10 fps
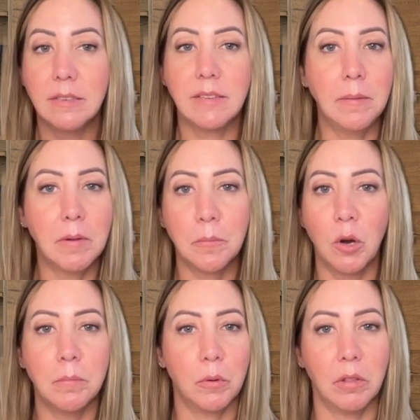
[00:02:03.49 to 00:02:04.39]
Same
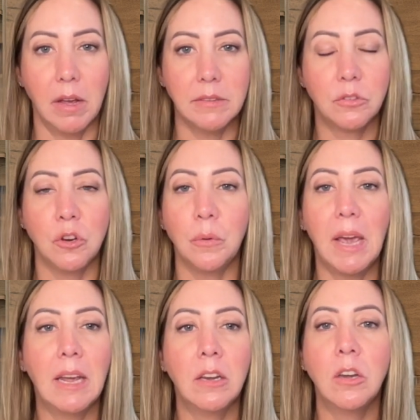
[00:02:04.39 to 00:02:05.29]
number on both lines. No
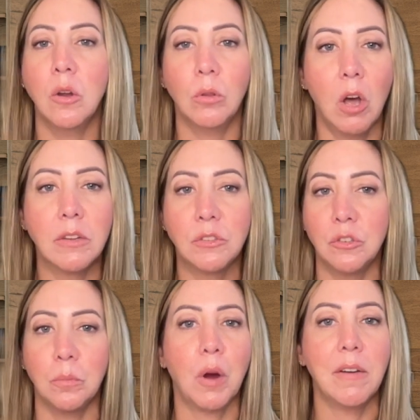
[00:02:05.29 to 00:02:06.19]
gain, no
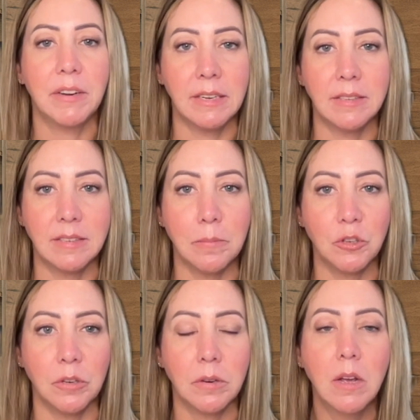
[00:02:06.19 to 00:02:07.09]
loss, no profit at
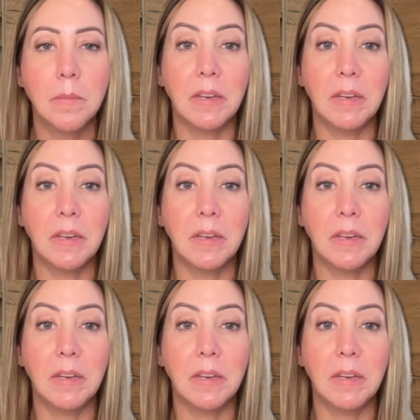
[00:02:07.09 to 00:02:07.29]
inception,